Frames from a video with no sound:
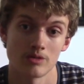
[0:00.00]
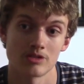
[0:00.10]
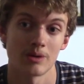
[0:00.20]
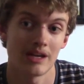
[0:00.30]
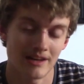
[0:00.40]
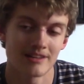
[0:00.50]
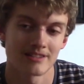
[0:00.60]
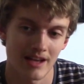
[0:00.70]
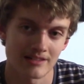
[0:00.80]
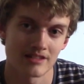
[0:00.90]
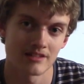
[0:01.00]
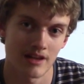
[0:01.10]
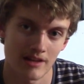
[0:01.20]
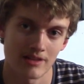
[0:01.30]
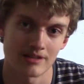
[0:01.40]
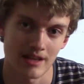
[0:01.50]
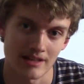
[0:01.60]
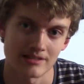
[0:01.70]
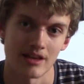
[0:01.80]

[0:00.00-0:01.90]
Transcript: so he decides to take the test